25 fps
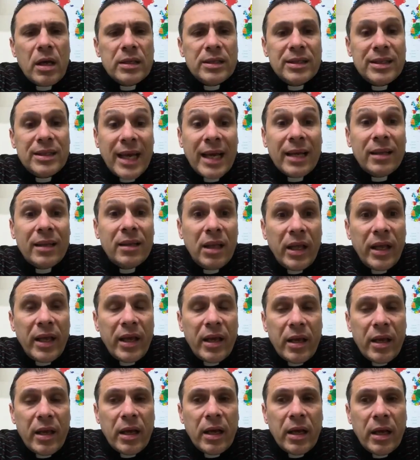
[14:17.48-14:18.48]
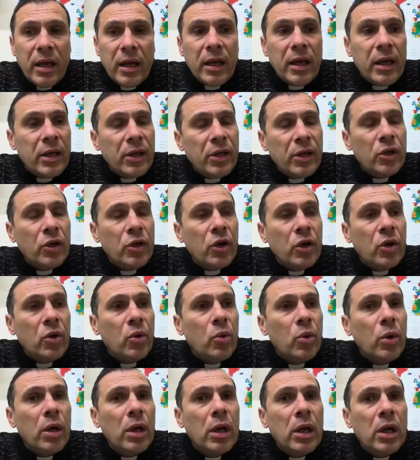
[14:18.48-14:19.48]
Sadly, you
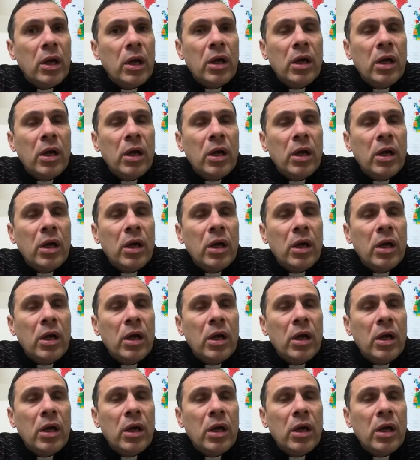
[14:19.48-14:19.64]
know,